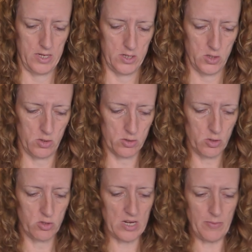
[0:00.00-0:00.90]
Doesn't look
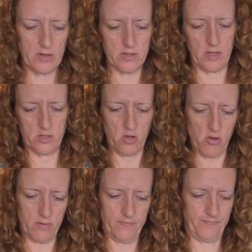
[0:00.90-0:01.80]
too shabby, does it, at
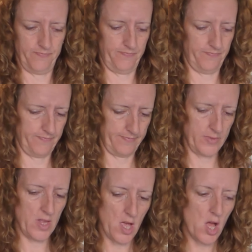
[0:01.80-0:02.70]
all?
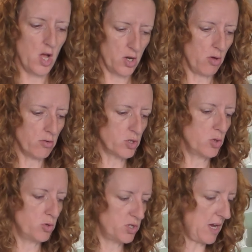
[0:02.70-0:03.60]
Not
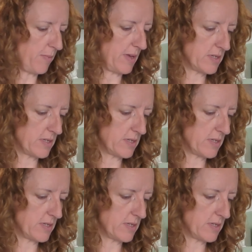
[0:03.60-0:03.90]
too shabby.